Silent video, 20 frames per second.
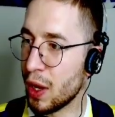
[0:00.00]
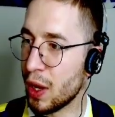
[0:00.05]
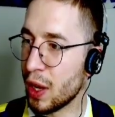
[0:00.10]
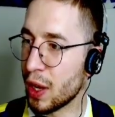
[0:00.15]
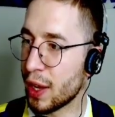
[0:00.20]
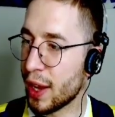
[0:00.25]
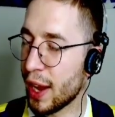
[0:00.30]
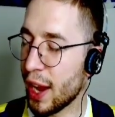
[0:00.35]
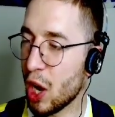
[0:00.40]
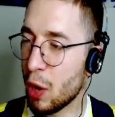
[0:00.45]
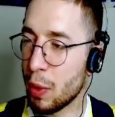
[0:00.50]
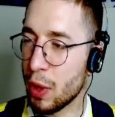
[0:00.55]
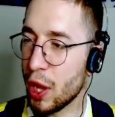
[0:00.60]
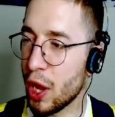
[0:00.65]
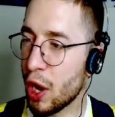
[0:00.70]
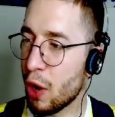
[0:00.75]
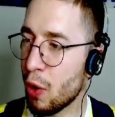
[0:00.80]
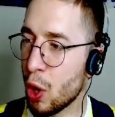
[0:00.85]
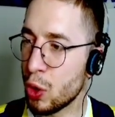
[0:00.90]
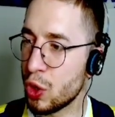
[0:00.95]
Caramel
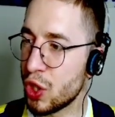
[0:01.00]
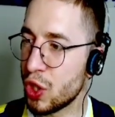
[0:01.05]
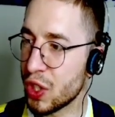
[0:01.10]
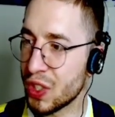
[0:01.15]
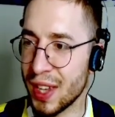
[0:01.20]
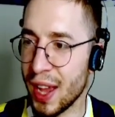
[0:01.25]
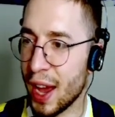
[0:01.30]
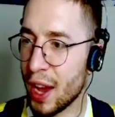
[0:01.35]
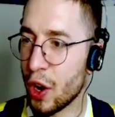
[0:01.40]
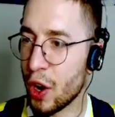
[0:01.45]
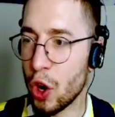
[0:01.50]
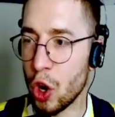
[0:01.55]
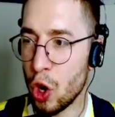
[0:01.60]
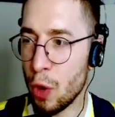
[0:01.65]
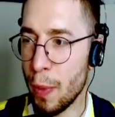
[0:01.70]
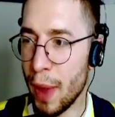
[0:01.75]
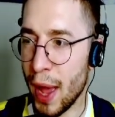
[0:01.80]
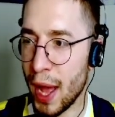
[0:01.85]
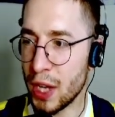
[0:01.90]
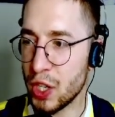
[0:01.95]
Arrow just got her
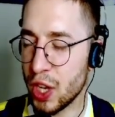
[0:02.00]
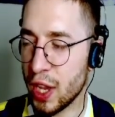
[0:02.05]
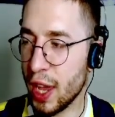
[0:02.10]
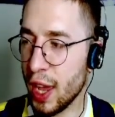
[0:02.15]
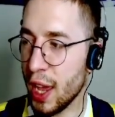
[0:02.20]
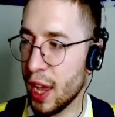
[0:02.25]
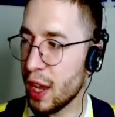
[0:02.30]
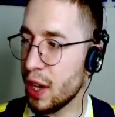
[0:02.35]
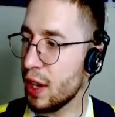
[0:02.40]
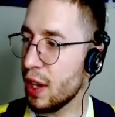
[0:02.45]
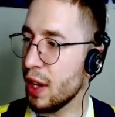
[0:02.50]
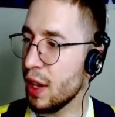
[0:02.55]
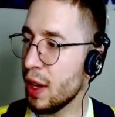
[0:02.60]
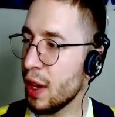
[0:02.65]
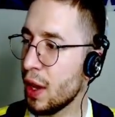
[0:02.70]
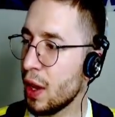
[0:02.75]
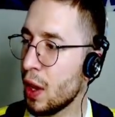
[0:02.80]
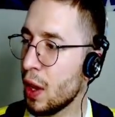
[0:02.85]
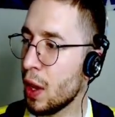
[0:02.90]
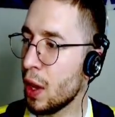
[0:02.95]
magic candy,
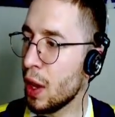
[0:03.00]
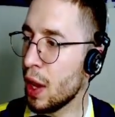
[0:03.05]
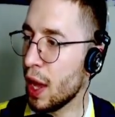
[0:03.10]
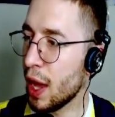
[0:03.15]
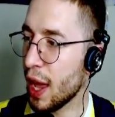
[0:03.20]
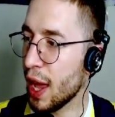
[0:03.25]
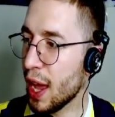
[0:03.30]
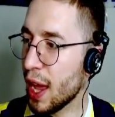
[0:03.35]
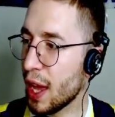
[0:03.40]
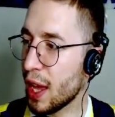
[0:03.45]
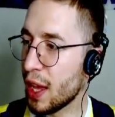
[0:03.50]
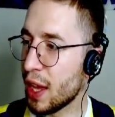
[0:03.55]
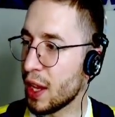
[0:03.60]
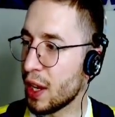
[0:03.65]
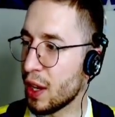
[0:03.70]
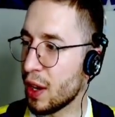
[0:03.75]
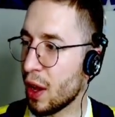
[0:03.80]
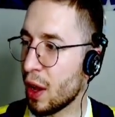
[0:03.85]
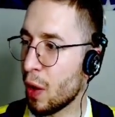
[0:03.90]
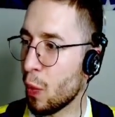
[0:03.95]

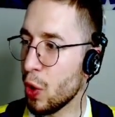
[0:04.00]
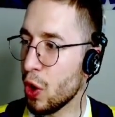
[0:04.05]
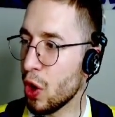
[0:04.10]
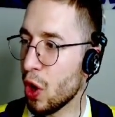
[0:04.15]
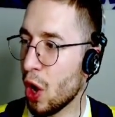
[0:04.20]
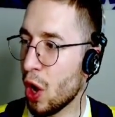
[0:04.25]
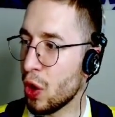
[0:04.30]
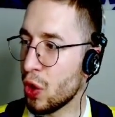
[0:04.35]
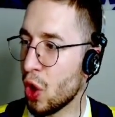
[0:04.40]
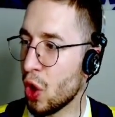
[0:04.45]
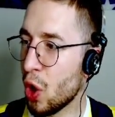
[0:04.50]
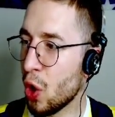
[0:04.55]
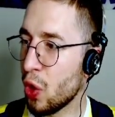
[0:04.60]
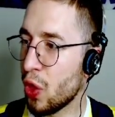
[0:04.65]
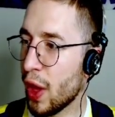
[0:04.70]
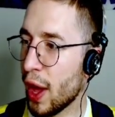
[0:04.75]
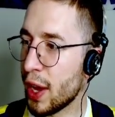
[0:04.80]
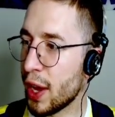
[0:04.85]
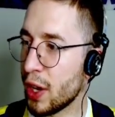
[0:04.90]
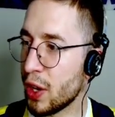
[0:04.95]
and we all know
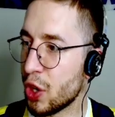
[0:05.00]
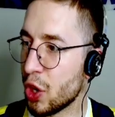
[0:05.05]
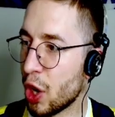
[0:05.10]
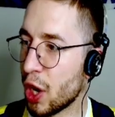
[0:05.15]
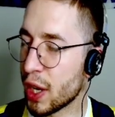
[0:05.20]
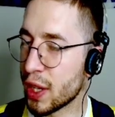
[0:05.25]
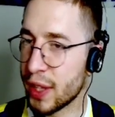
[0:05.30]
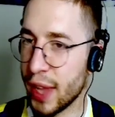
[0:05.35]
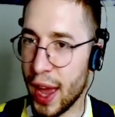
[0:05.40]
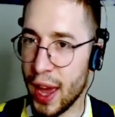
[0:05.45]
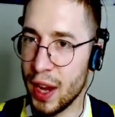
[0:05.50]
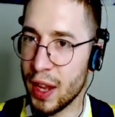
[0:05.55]
that Dark Daddy